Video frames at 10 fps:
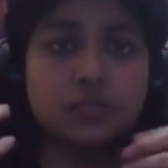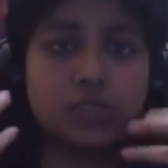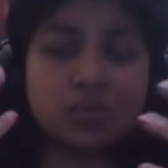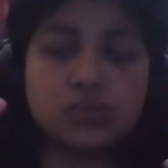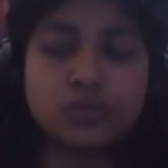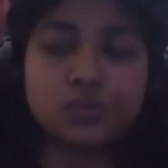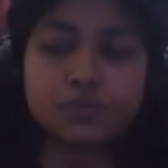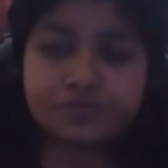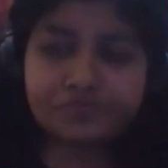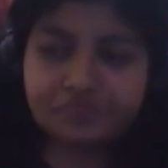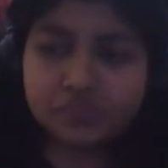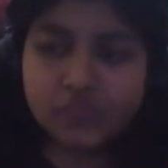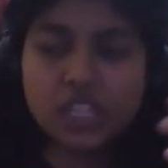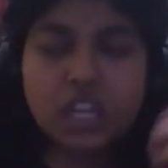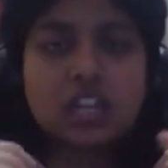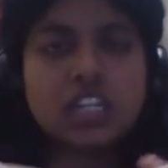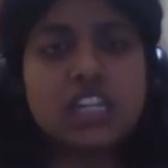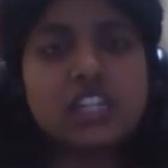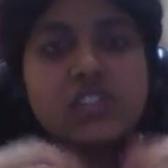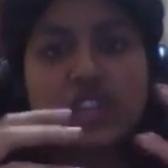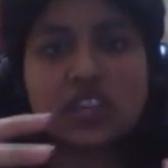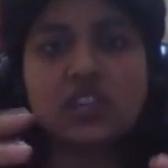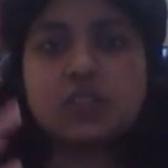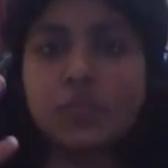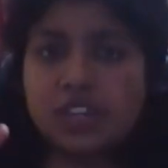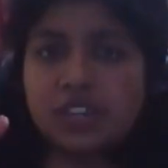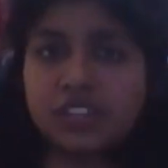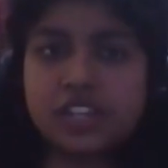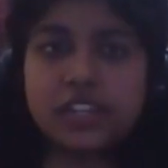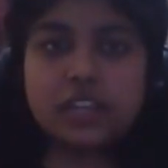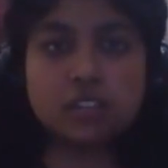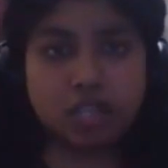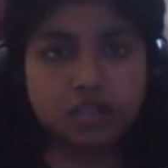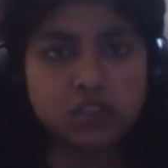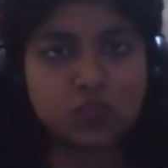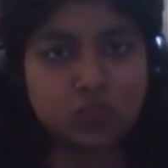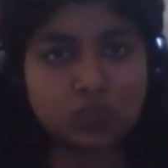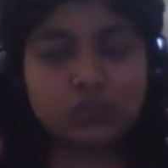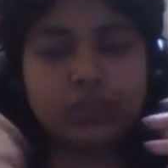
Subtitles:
to attain just by reading the textbook.